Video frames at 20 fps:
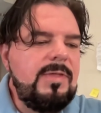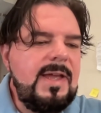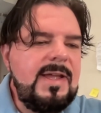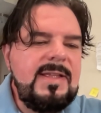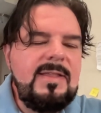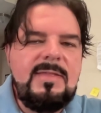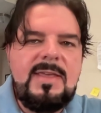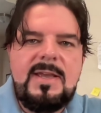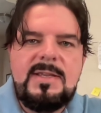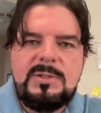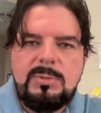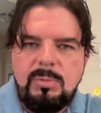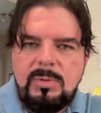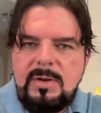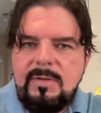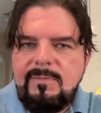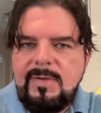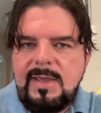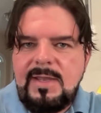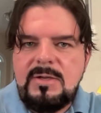that's
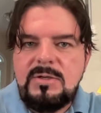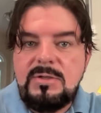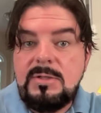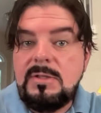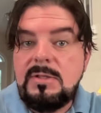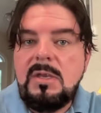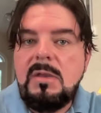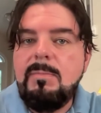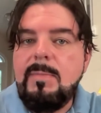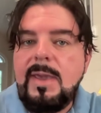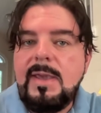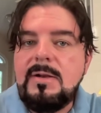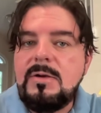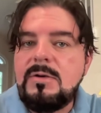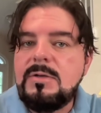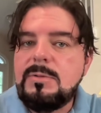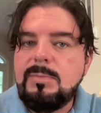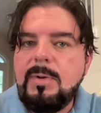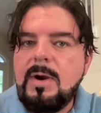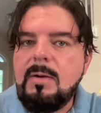one advantage that the
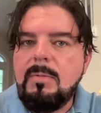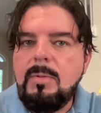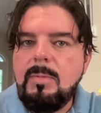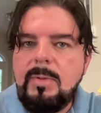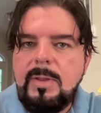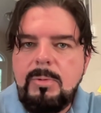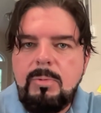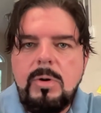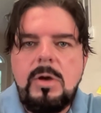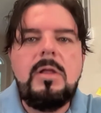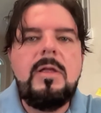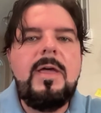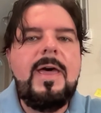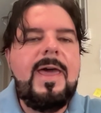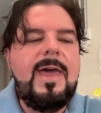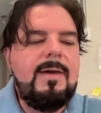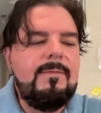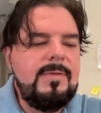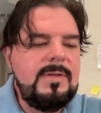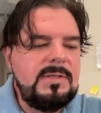Commanders probably will
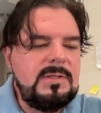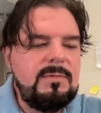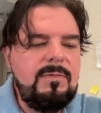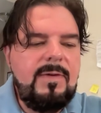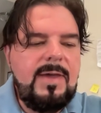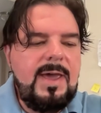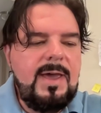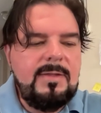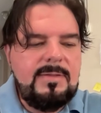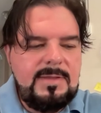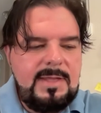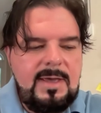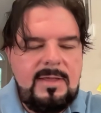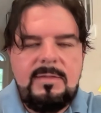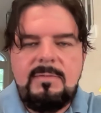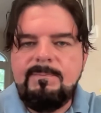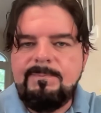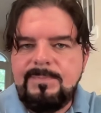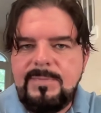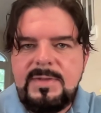have is the fact
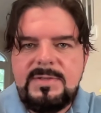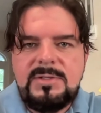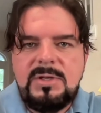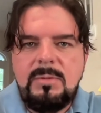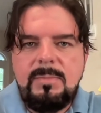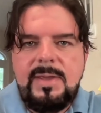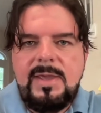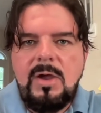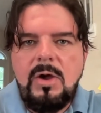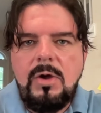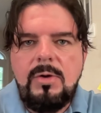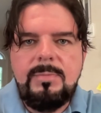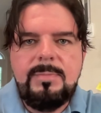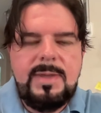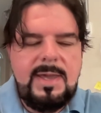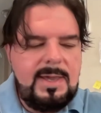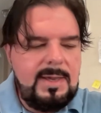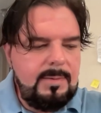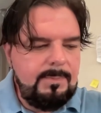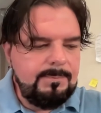that it's going to be a home
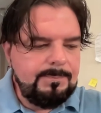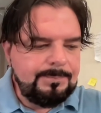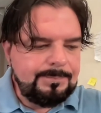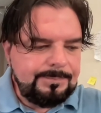game.